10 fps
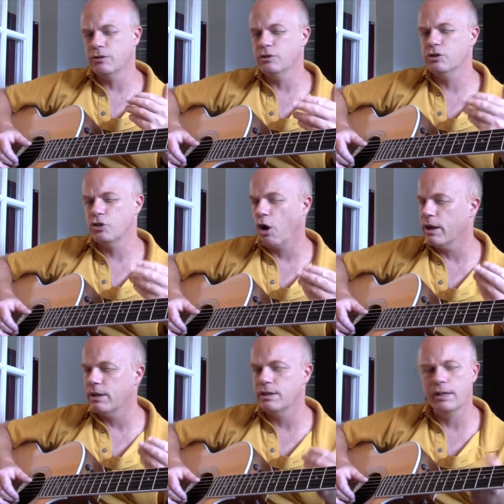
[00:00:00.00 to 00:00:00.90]
You're
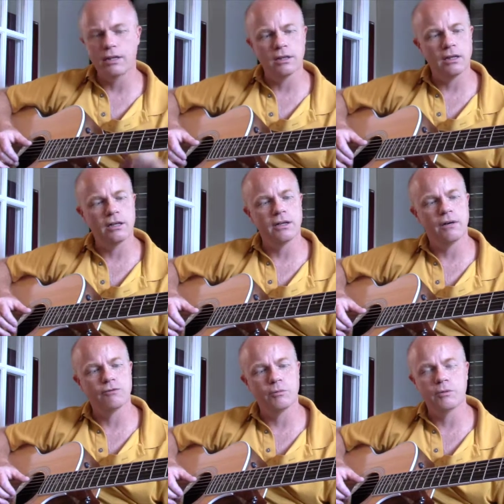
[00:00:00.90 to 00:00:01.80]
starting to get a little
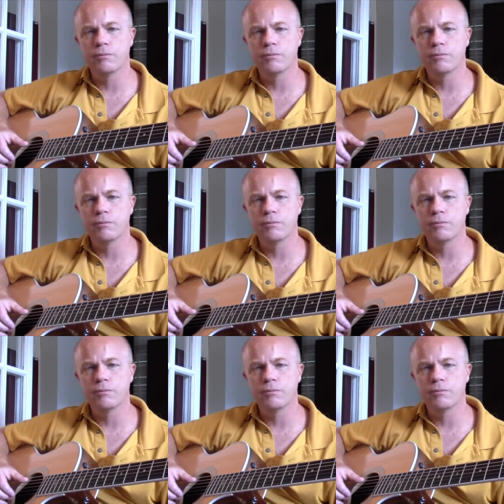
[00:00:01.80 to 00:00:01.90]
uncomfortable.